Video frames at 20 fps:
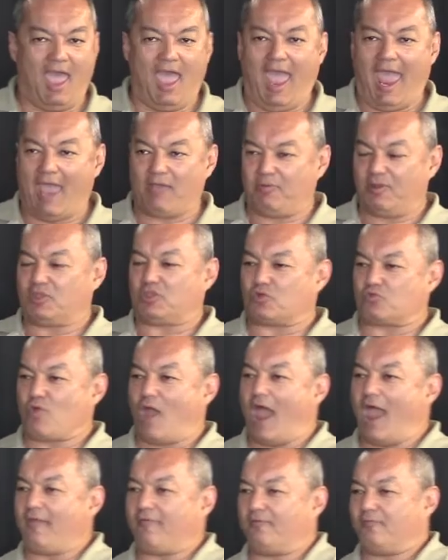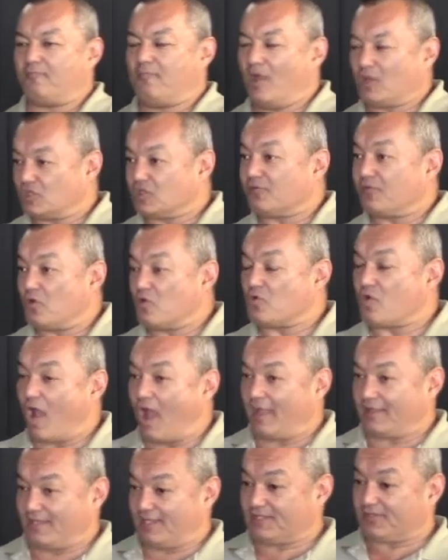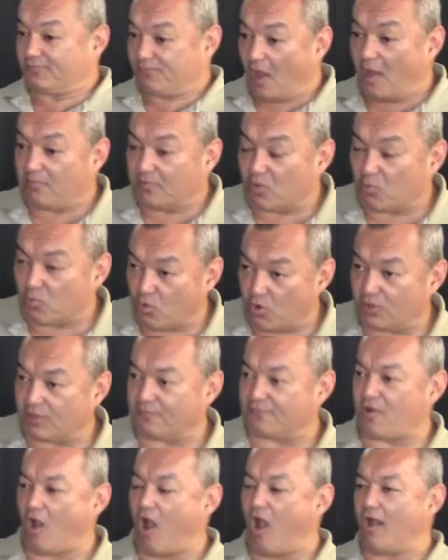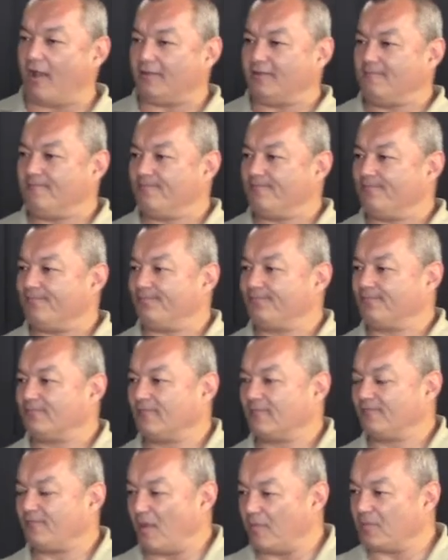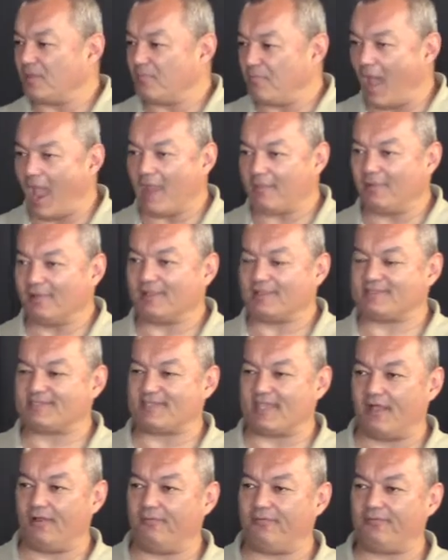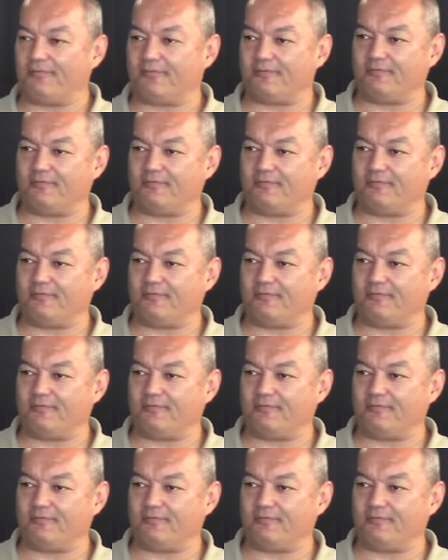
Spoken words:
And we derive much of who God is from the Word of God, from the Bible itself,